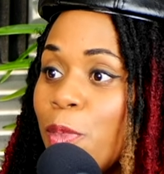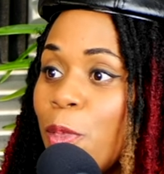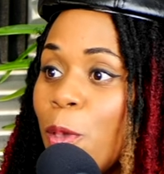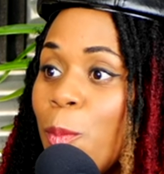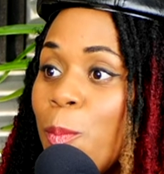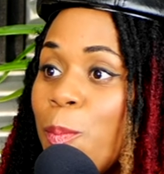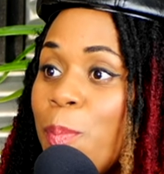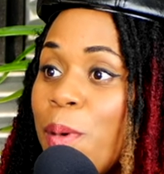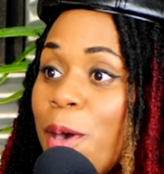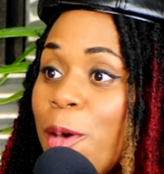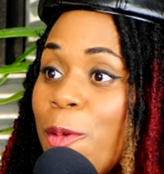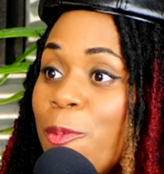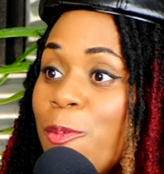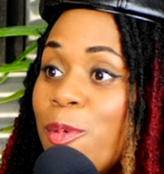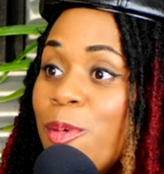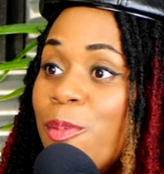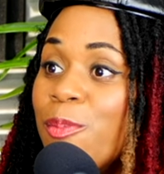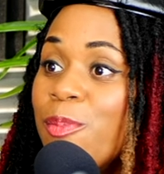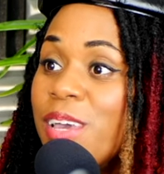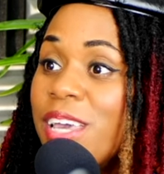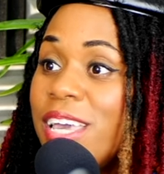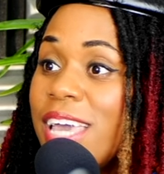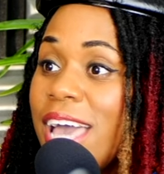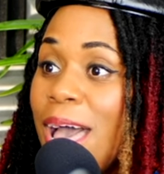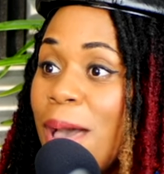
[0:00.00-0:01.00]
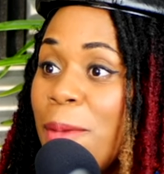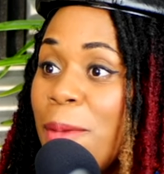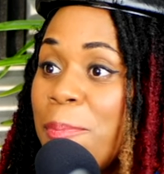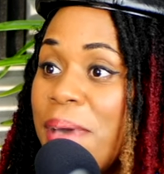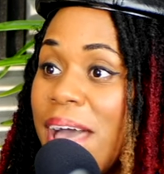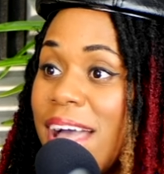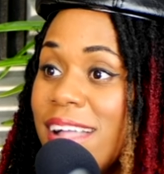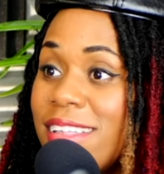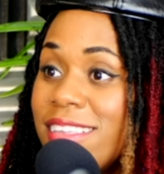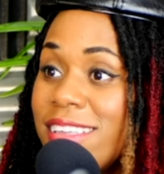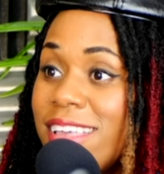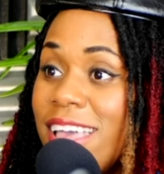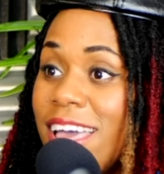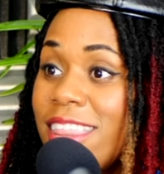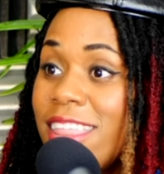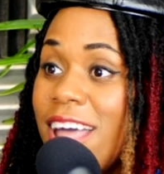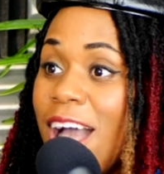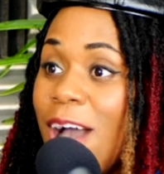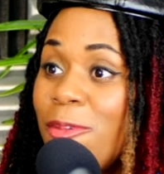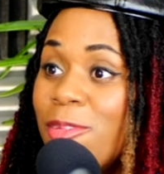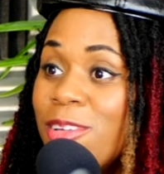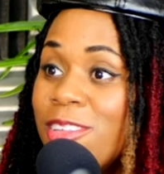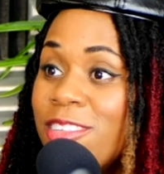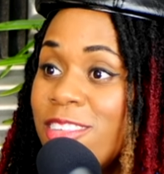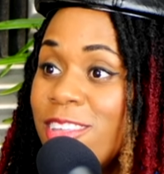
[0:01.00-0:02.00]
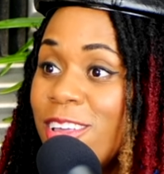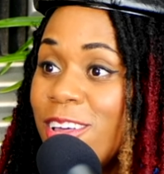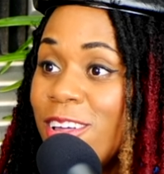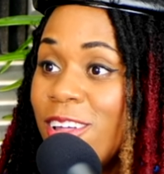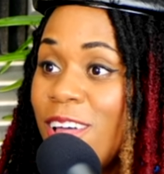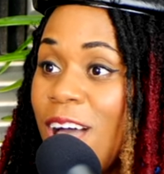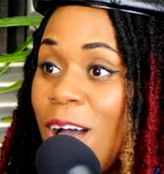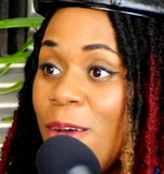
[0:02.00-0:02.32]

But when we got back together, I was still,